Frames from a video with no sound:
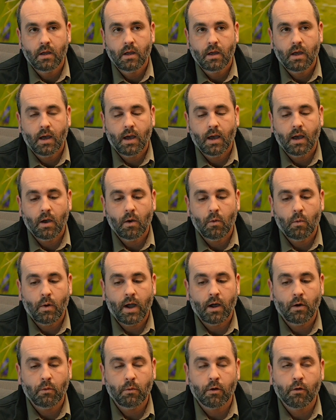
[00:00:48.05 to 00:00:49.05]

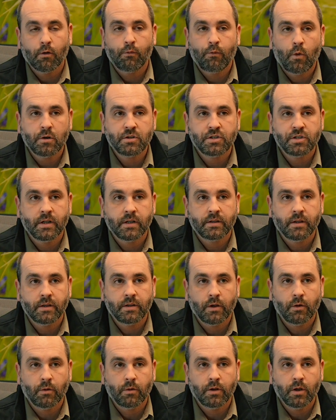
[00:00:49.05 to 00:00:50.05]
While we were fortunate that
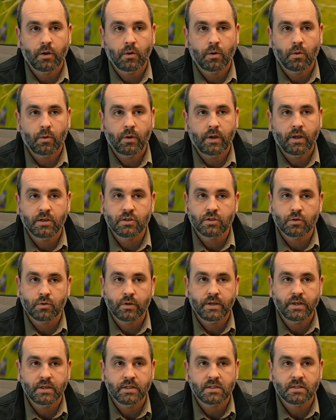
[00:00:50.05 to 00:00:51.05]
there were no
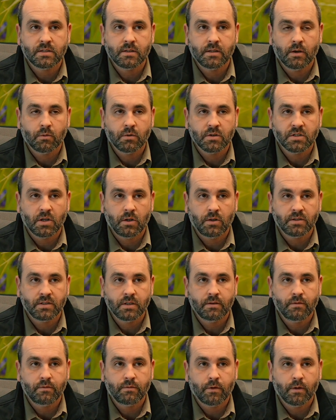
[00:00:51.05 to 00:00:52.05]
injuries that
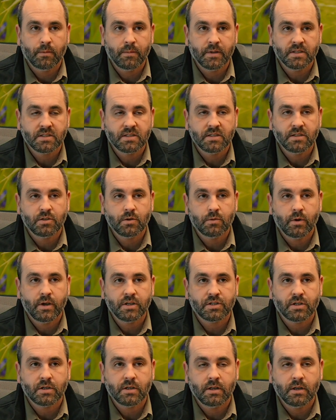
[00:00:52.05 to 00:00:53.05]
resulted from this
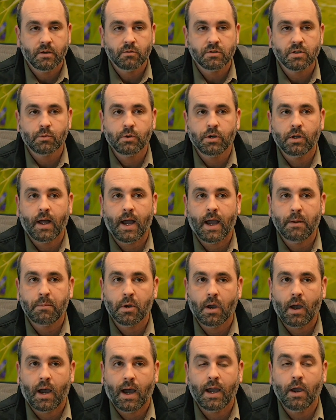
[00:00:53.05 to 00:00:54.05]
situation, it was a real
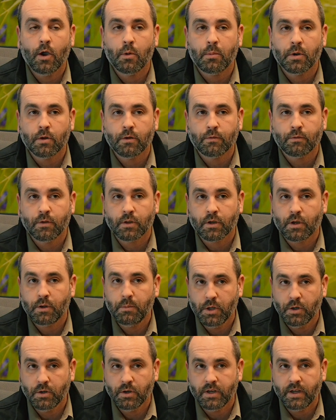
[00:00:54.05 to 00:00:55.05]
eye-opener for the
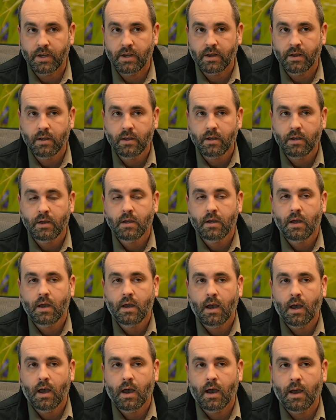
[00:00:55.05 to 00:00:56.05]
community
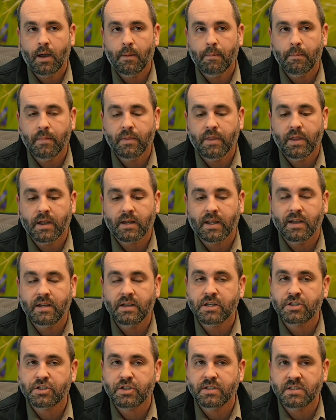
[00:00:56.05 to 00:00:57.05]
that
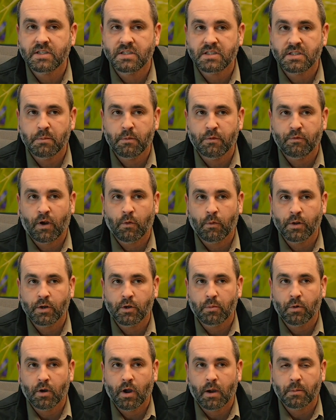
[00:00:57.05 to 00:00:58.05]
conditions at some of our rental
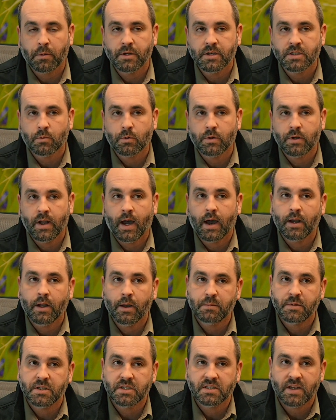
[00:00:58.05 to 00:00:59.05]
properties were not
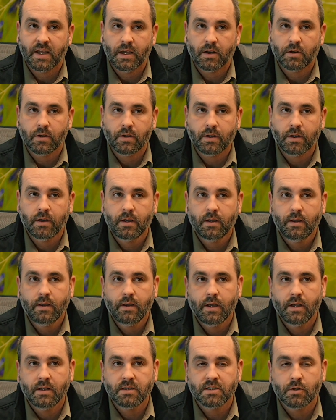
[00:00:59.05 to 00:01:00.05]
up to standard.
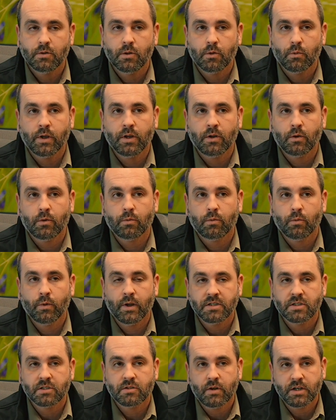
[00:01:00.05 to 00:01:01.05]
And so the rental
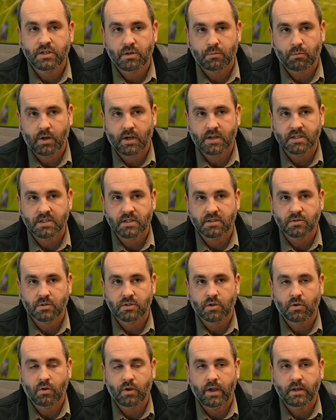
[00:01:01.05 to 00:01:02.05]
registration process
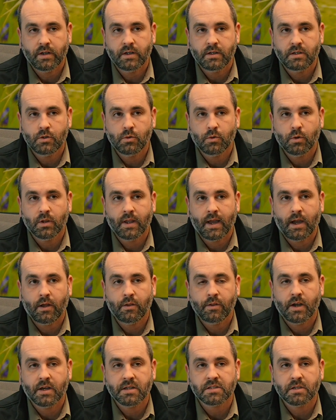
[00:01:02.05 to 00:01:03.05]
was created to allow
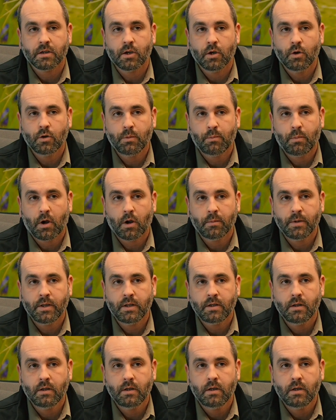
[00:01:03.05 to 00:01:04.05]
the Austin Code
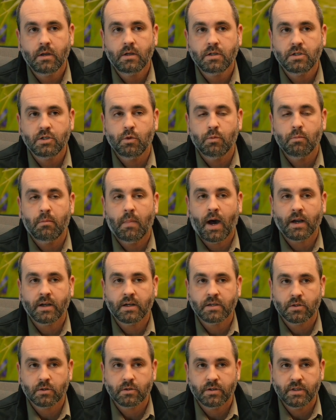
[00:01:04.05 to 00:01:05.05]
Department to
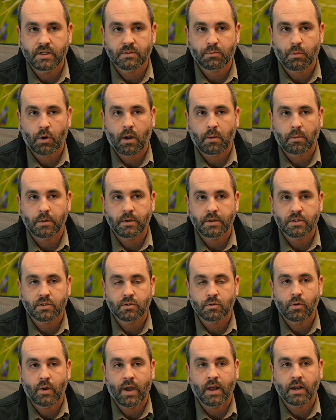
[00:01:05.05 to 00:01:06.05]
monitor these properties
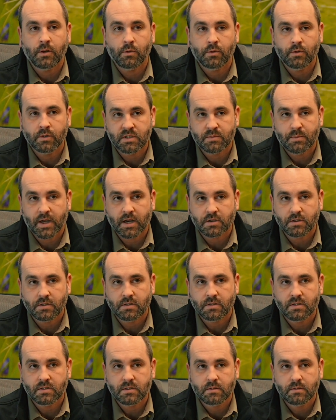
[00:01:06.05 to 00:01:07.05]
through annual
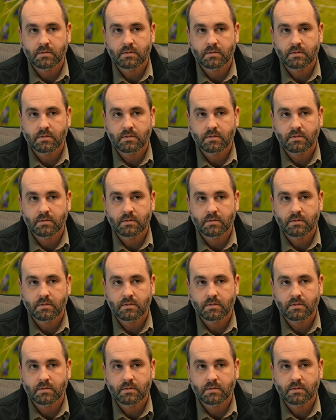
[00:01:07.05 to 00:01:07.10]
inspections.